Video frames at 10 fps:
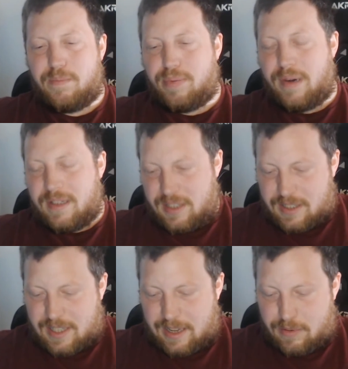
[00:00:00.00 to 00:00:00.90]
but I
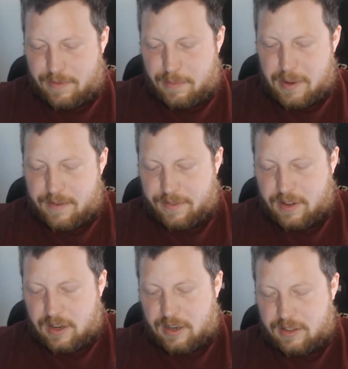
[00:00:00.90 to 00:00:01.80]
think with a bit of
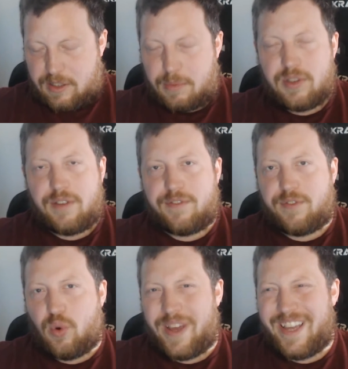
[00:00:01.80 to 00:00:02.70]
kind of
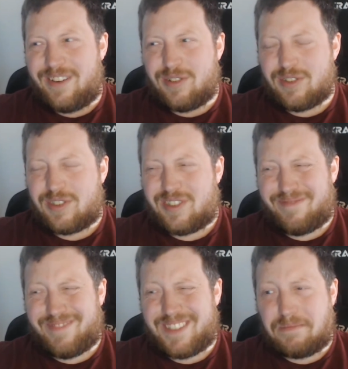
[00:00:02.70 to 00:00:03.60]
WD-40 or
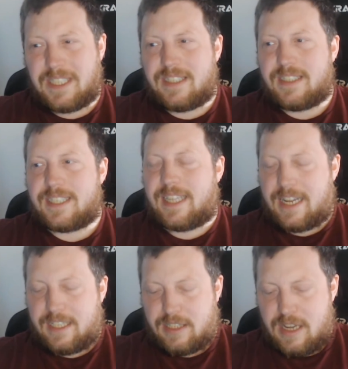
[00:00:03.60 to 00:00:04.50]
something like
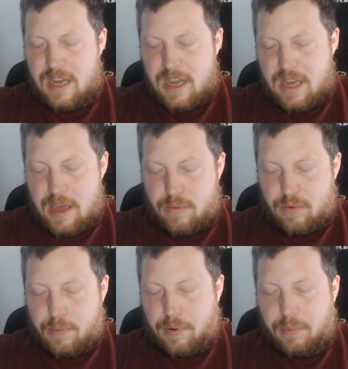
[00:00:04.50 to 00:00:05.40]
that, it
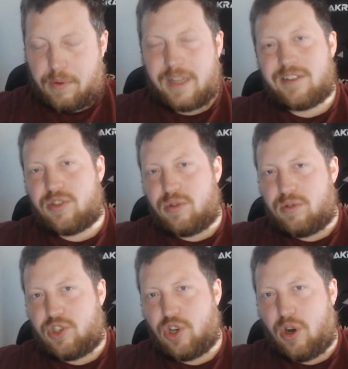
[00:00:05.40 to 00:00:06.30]
will probably do
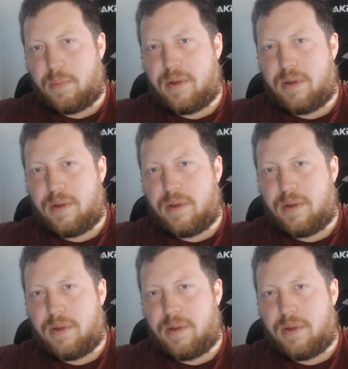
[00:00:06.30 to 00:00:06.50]
the job.